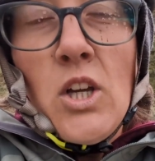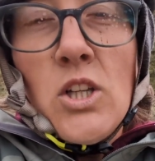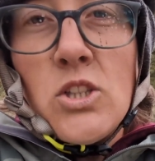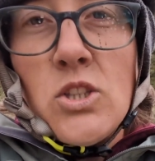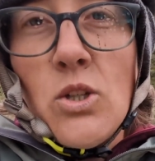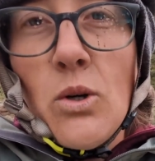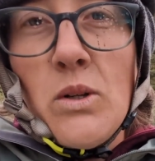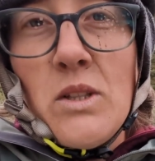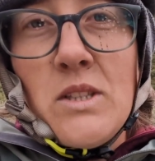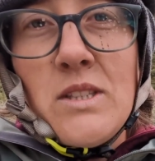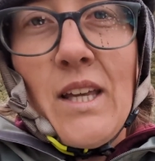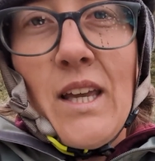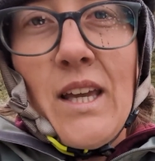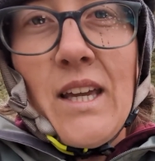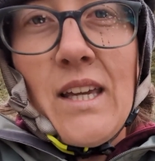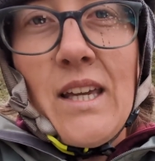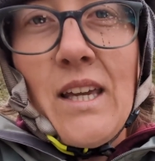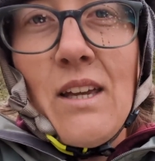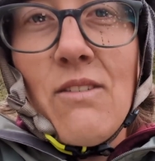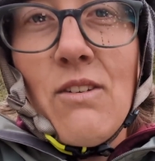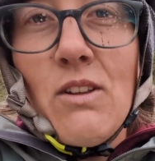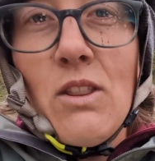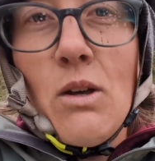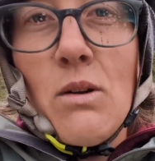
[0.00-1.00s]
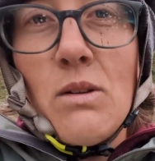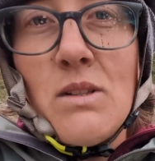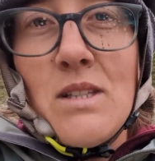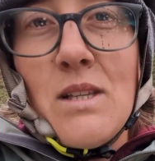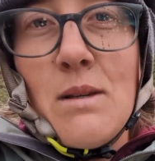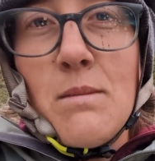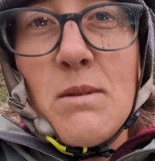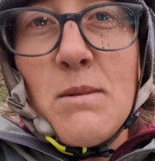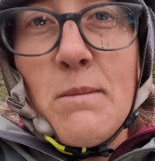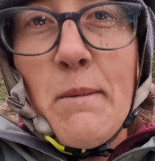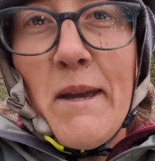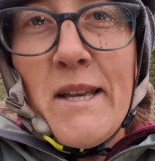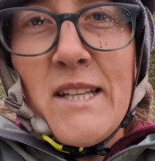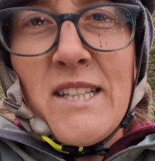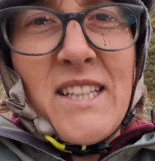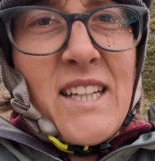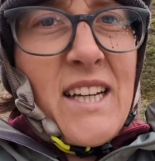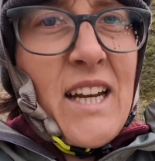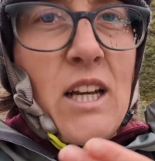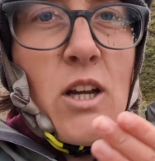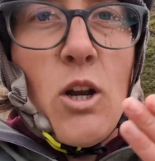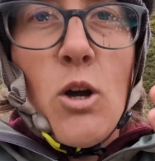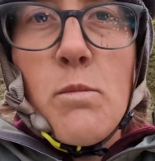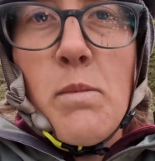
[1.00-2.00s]
So it's like, even though it seems
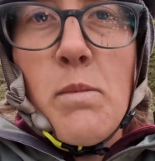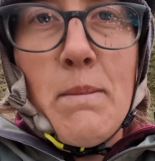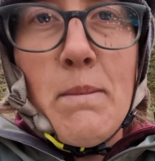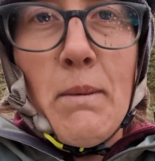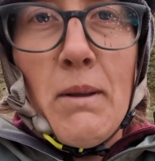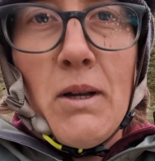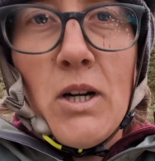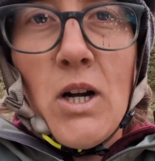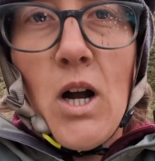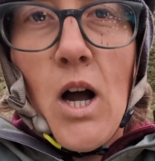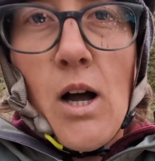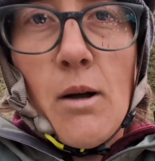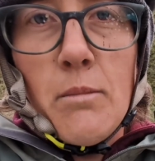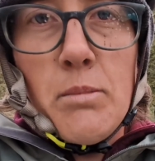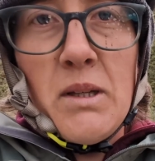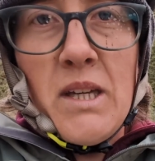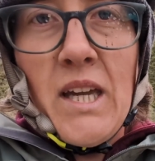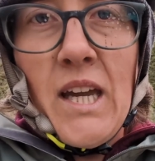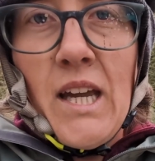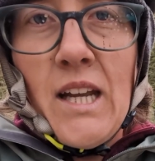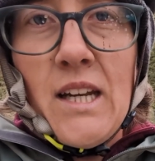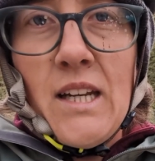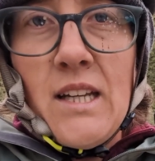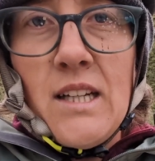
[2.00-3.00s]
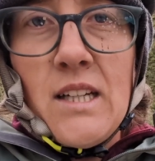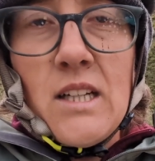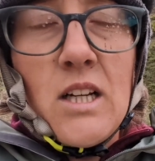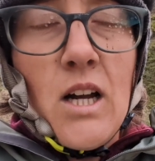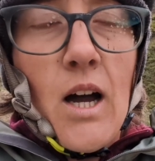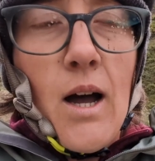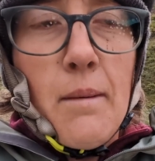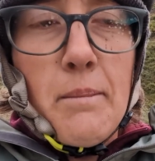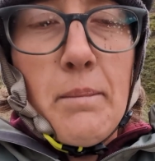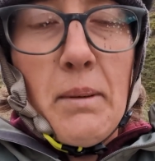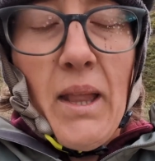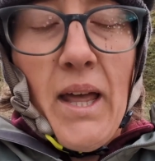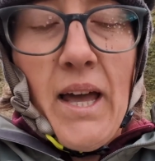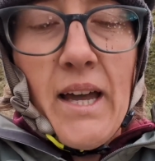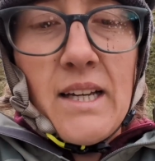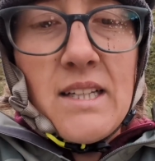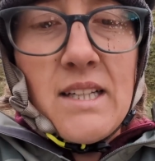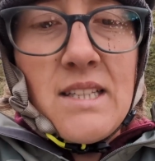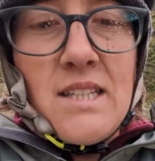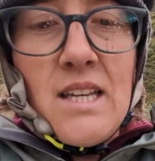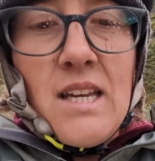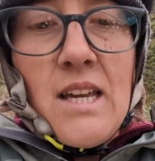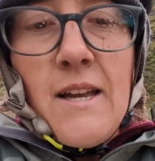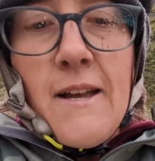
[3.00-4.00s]
basic and people are complicated and
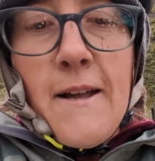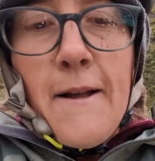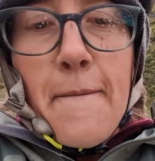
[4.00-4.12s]
complex,